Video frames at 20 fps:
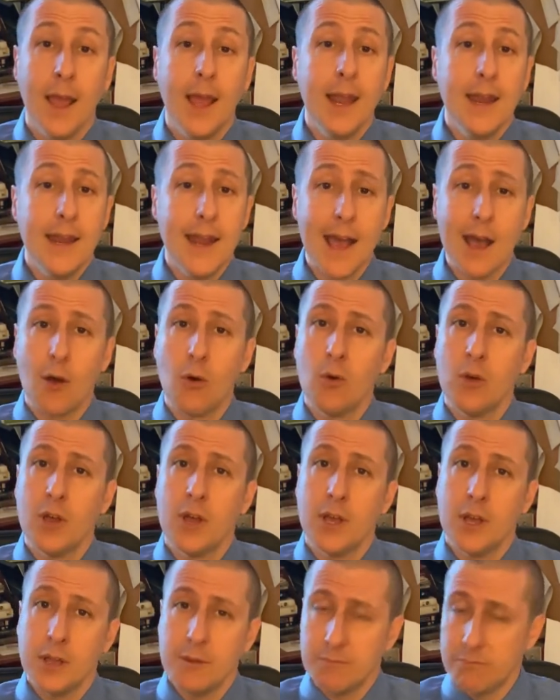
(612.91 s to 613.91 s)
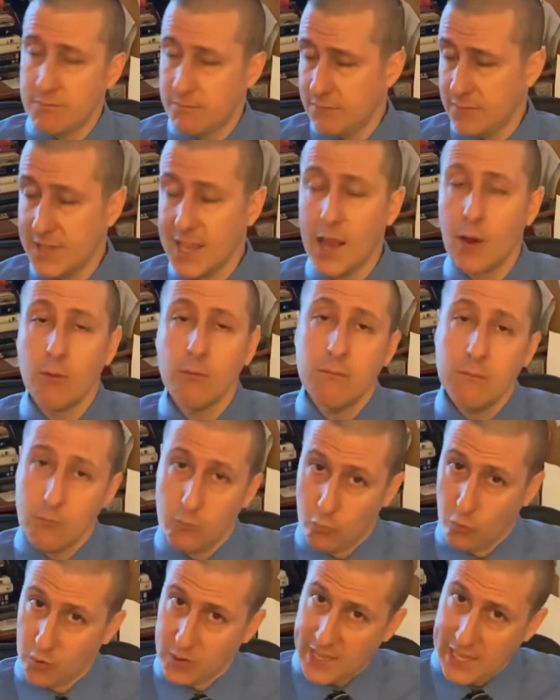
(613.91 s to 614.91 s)
Now, again,
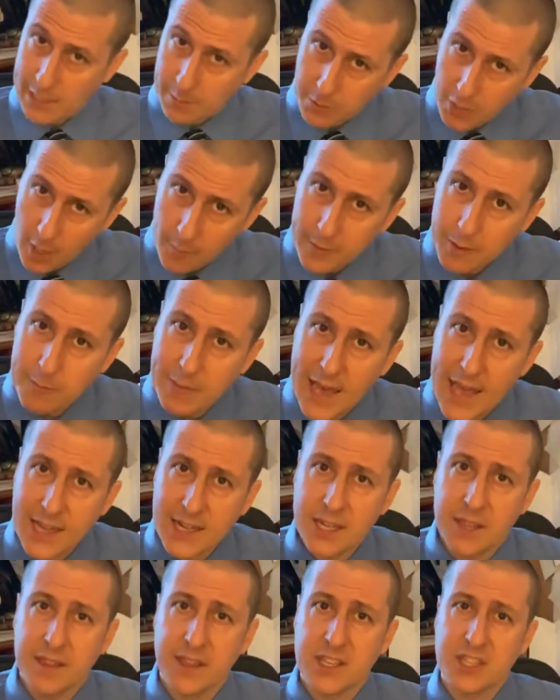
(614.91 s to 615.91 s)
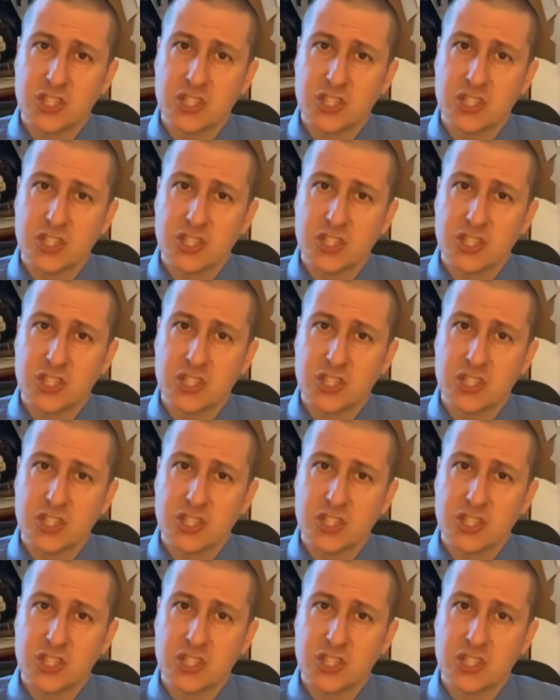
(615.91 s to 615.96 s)
we'll keep coming back to this,